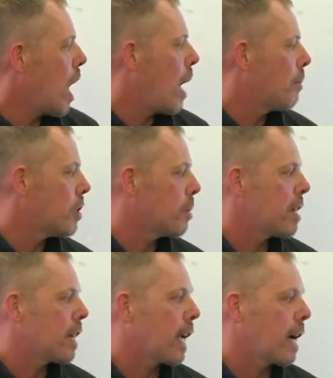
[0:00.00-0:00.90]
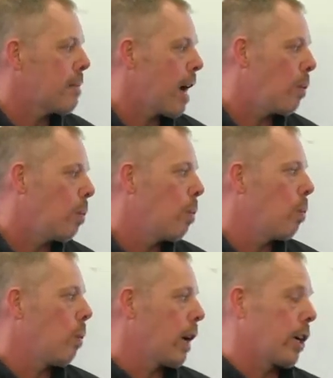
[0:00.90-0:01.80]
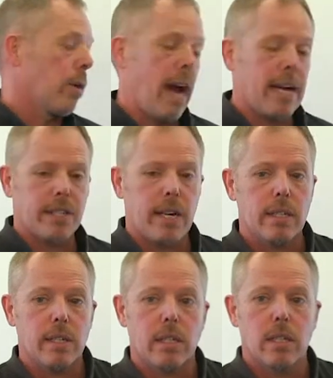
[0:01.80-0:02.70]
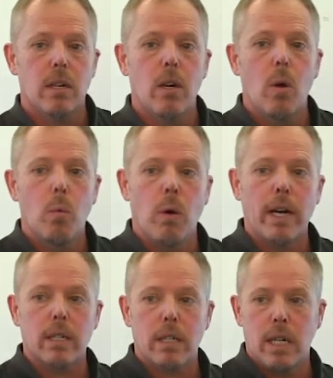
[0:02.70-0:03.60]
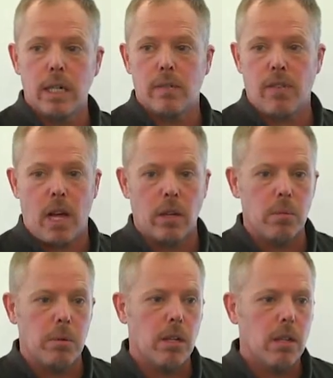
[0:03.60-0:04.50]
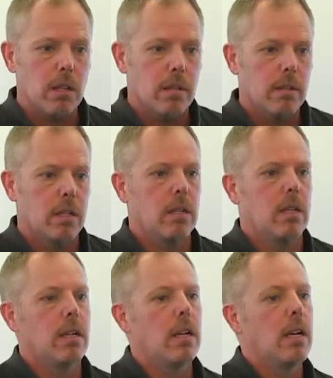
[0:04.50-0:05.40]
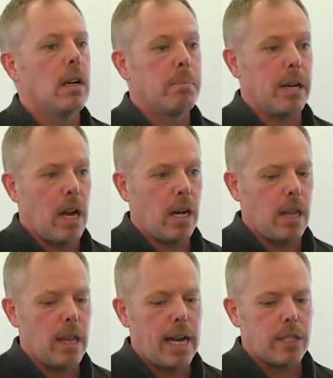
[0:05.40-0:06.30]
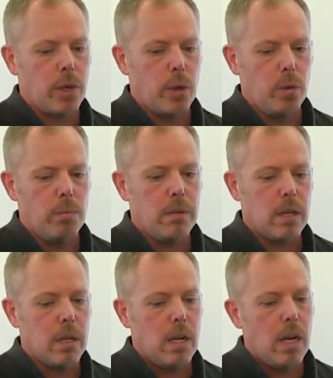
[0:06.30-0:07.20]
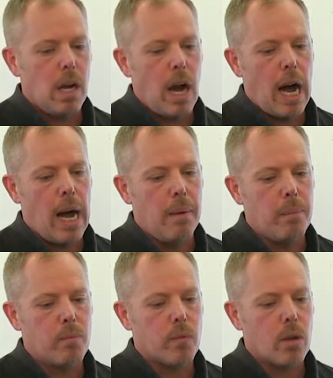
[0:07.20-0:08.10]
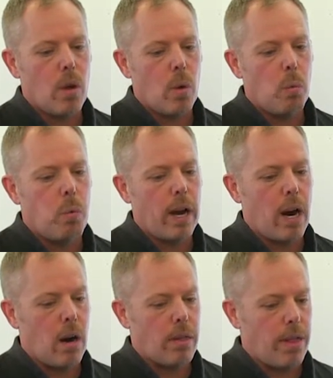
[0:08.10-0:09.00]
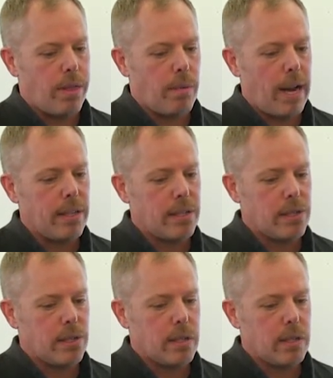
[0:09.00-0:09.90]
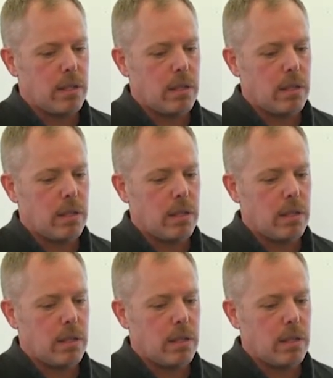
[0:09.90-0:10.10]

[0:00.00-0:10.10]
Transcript: Um, you should be thinking about what are your assets, what is valuable, but not only that, to whom, um, what are the threats,